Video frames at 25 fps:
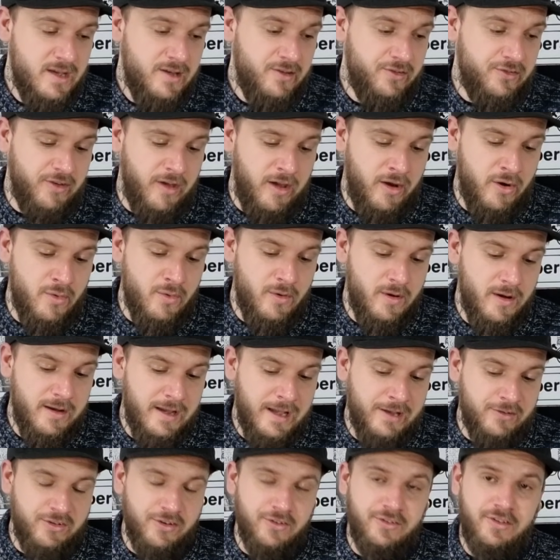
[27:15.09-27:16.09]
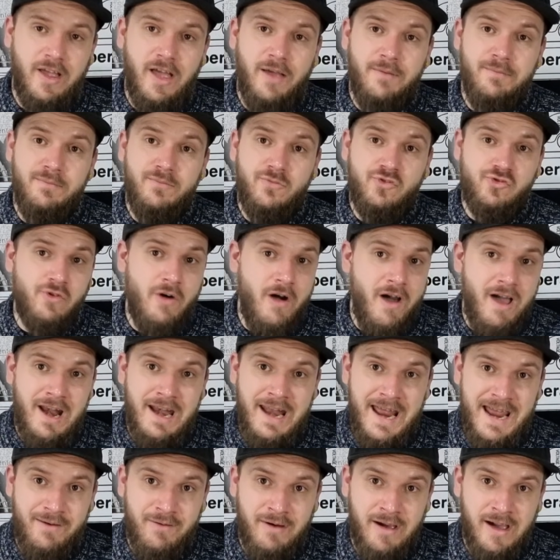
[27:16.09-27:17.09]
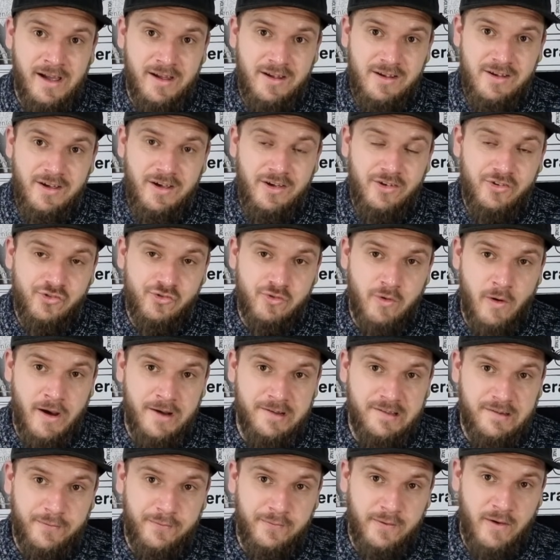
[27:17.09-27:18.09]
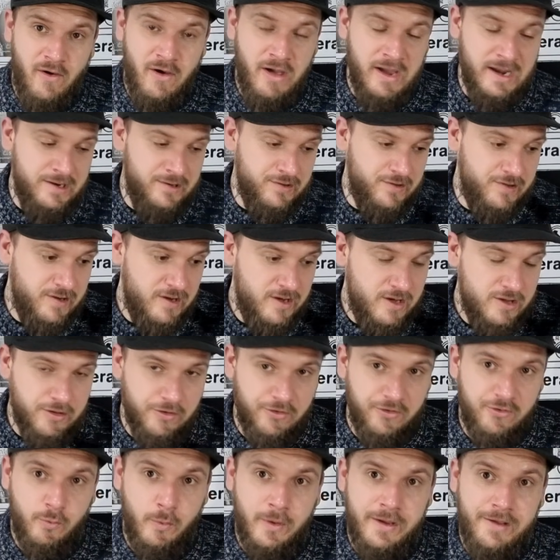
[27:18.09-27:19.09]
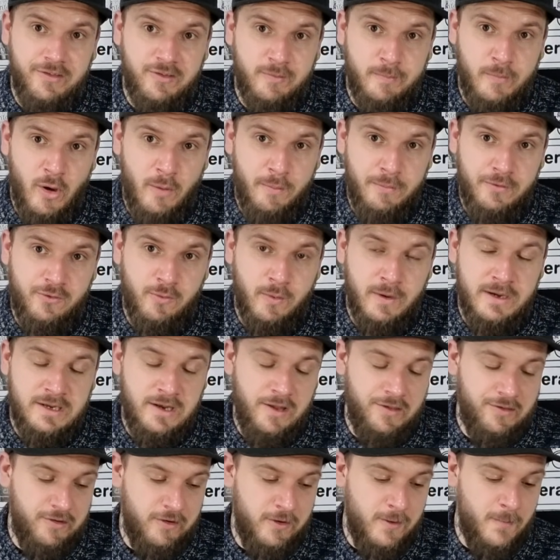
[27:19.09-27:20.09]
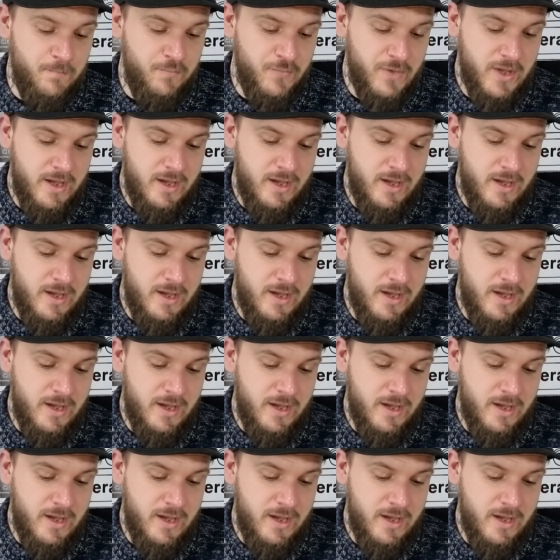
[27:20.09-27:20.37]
So it's just trial and error, trying to find the sweet spot between the two.